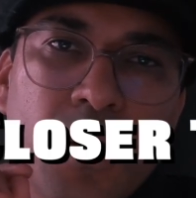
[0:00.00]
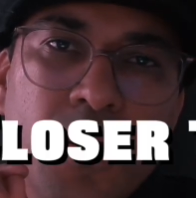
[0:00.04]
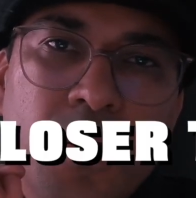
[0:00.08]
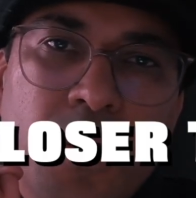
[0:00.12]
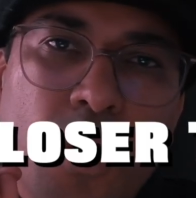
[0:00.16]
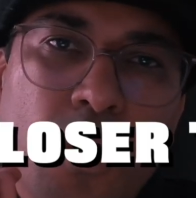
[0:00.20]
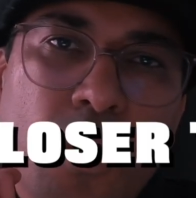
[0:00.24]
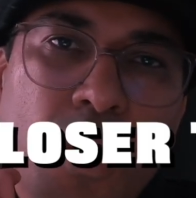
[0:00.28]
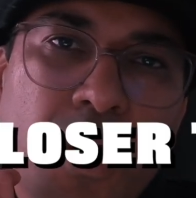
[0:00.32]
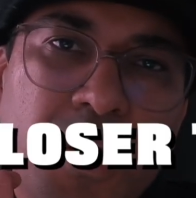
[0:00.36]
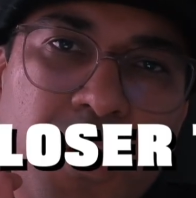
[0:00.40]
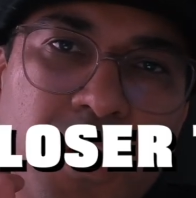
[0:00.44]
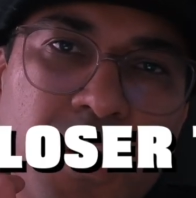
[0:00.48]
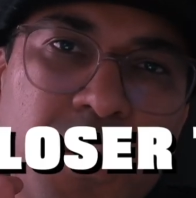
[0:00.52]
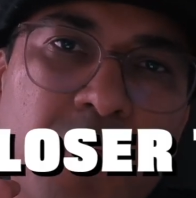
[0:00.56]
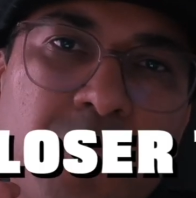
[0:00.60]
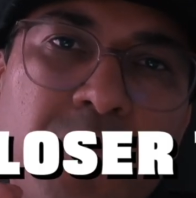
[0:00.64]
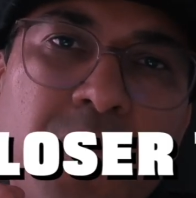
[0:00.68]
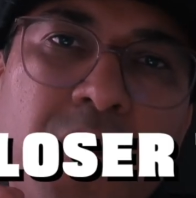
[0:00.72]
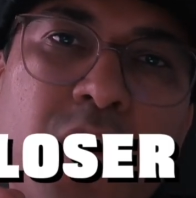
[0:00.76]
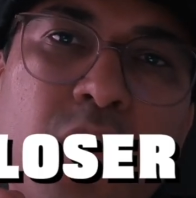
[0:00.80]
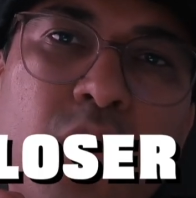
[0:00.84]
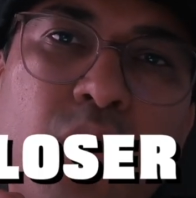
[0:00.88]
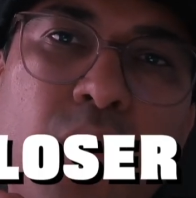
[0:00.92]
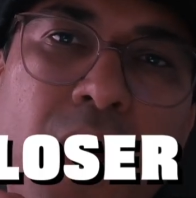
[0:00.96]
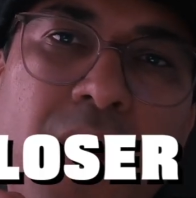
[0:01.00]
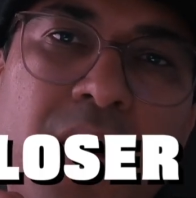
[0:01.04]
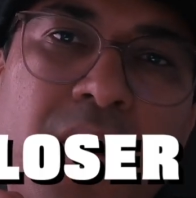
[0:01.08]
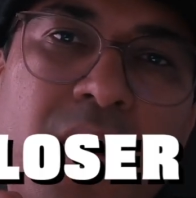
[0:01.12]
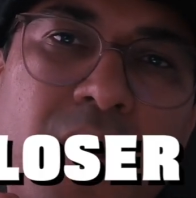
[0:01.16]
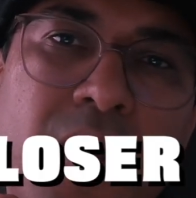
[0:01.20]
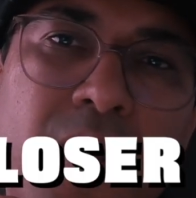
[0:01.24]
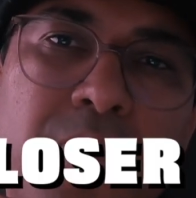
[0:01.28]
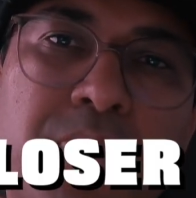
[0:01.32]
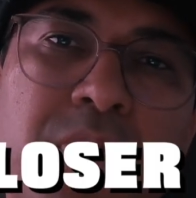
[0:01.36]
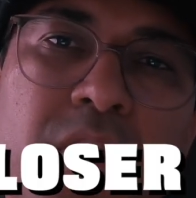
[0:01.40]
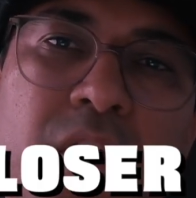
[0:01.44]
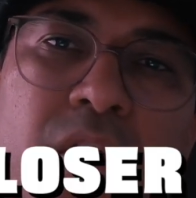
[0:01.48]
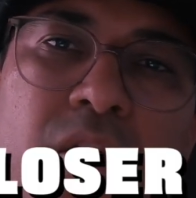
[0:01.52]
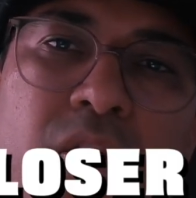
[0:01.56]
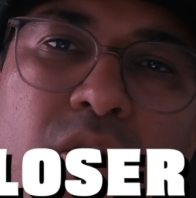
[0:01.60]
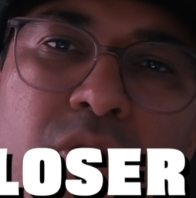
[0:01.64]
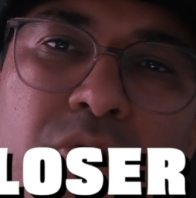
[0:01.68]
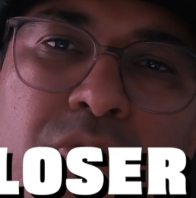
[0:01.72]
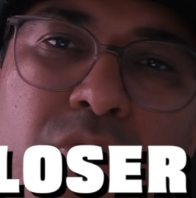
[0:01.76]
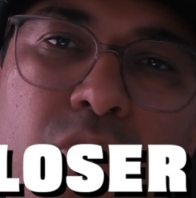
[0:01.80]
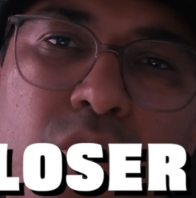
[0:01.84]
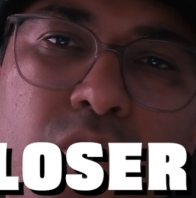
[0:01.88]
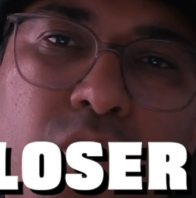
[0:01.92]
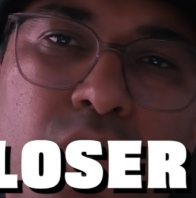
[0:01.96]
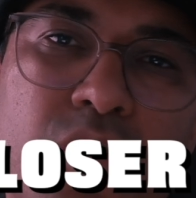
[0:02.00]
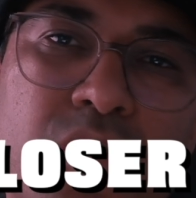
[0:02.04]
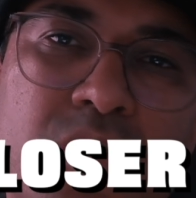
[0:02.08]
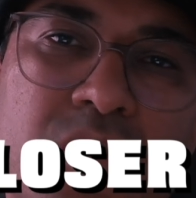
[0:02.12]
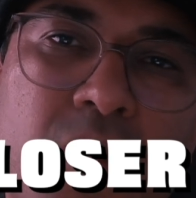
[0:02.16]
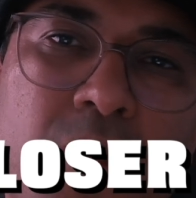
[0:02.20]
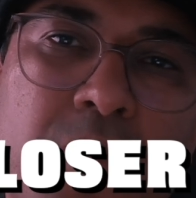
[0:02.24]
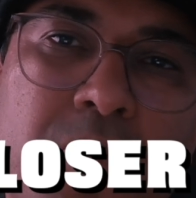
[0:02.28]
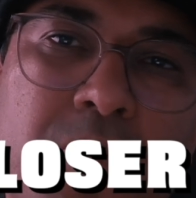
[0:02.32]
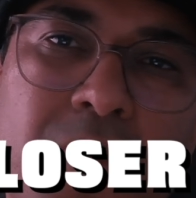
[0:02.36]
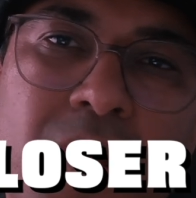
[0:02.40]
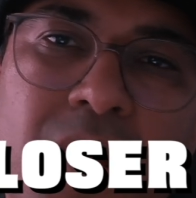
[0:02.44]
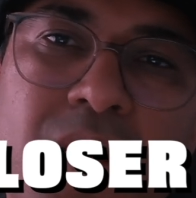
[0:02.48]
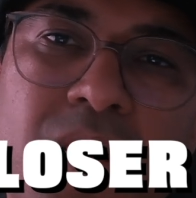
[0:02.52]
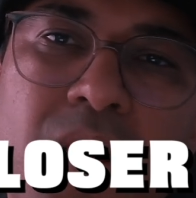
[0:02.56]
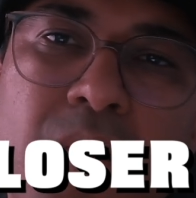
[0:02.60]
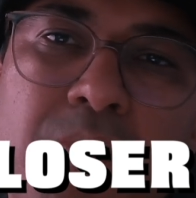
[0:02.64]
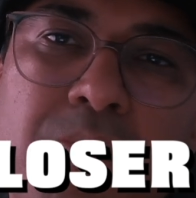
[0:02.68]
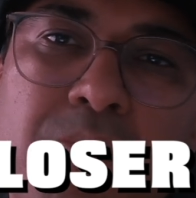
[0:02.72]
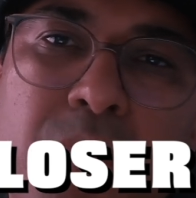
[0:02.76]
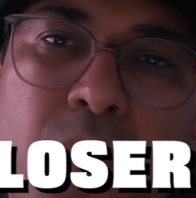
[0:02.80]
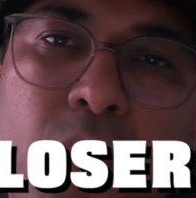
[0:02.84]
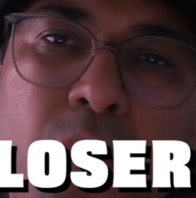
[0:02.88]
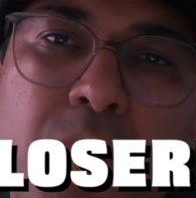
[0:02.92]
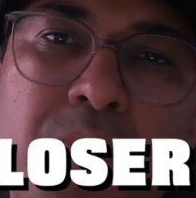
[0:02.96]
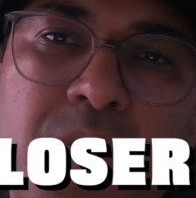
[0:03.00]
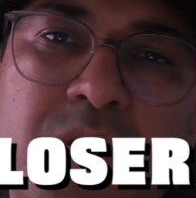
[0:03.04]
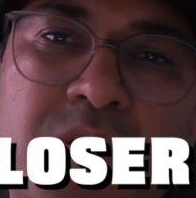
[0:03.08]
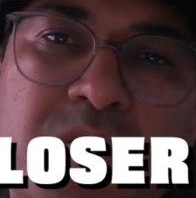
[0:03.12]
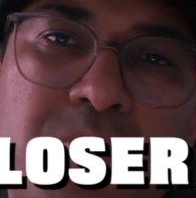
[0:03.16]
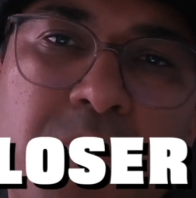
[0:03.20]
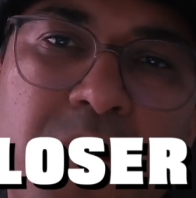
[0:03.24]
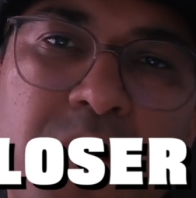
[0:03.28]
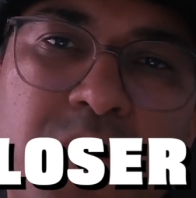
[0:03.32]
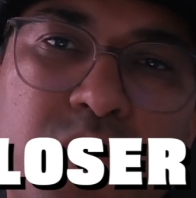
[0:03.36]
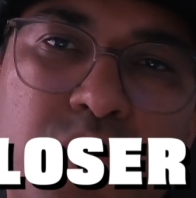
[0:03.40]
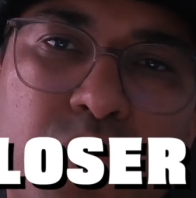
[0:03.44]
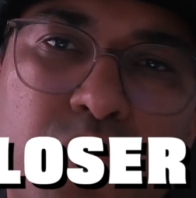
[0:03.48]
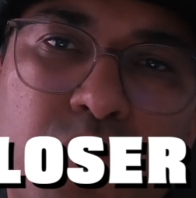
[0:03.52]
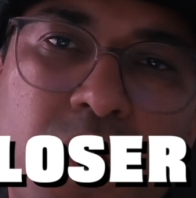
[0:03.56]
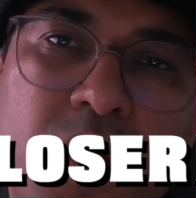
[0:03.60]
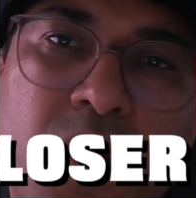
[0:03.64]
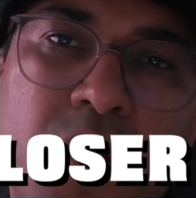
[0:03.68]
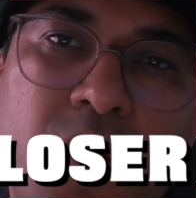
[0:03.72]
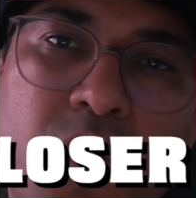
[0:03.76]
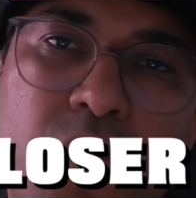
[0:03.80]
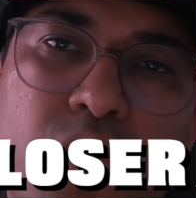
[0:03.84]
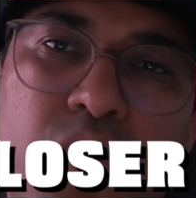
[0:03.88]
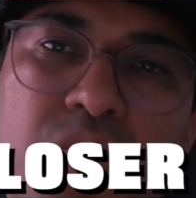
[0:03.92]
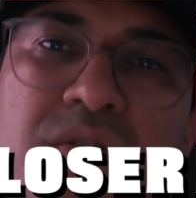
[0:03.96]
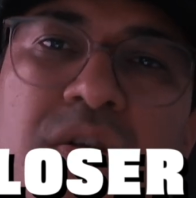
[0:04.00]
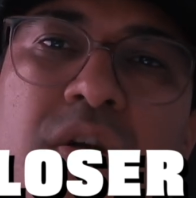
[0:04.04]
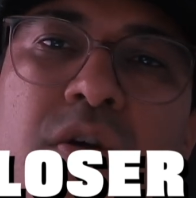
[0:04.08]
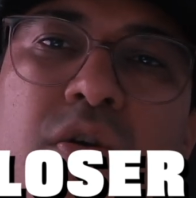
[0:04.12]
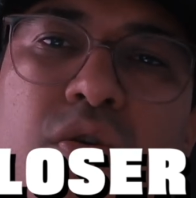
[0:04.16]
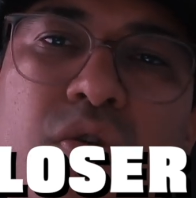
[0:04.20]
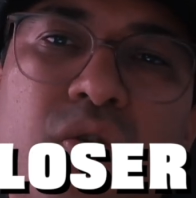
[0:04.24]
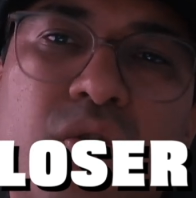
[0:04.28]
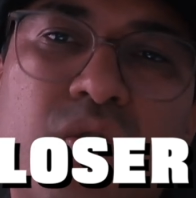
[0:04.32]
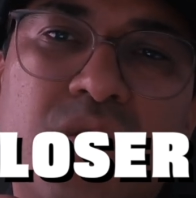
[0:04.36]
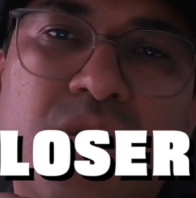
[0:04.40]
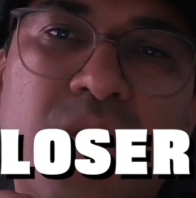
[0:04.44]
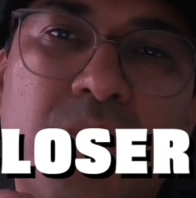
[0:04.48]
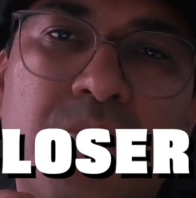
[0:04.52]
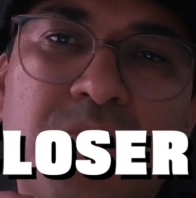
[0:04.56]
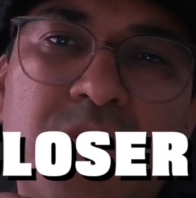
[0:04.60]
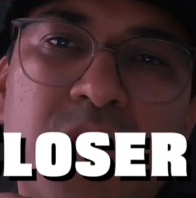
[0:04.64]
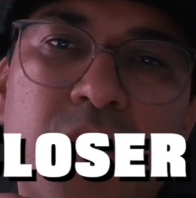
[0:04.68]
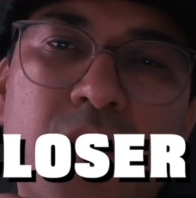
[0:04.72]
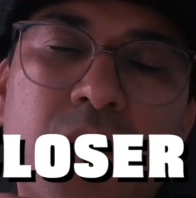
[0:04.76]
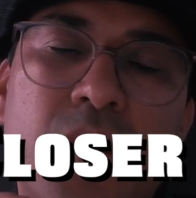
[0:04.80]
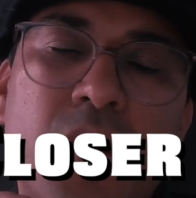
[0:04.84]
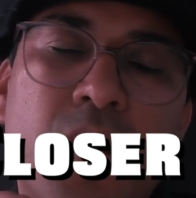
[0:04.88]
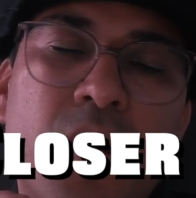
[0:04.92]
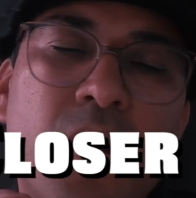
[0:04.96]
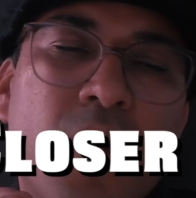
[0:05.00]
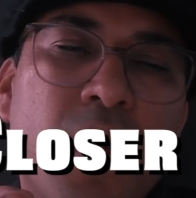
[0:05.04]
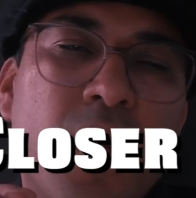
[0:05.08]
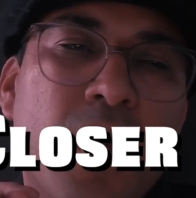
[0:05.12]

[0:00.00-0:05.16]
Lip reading: Now, another way to add depth in your photos and make them pop is by shooting closer to your subject.